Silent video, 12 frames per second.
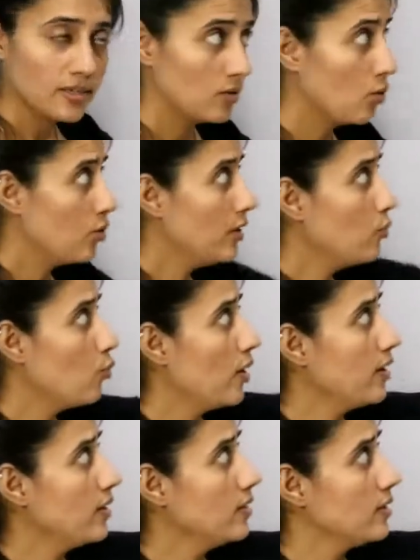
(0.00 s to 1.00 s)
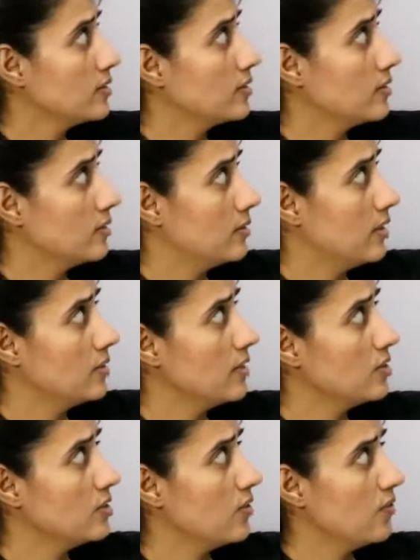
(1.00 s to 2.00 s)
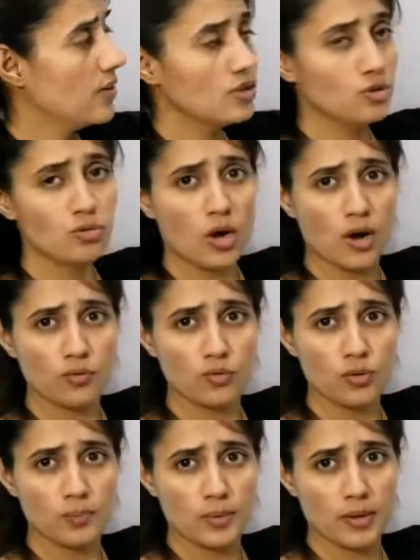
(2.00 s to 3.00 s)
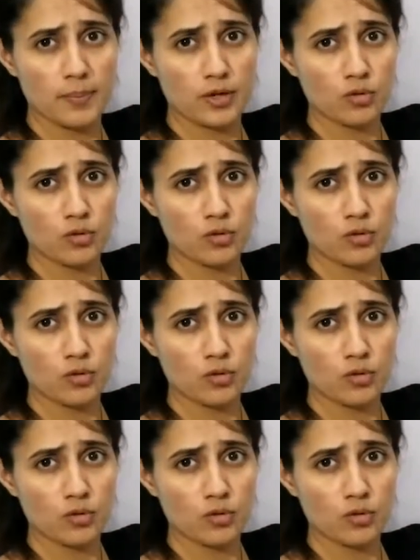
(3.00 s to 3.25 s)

only one is this difference you have to implement,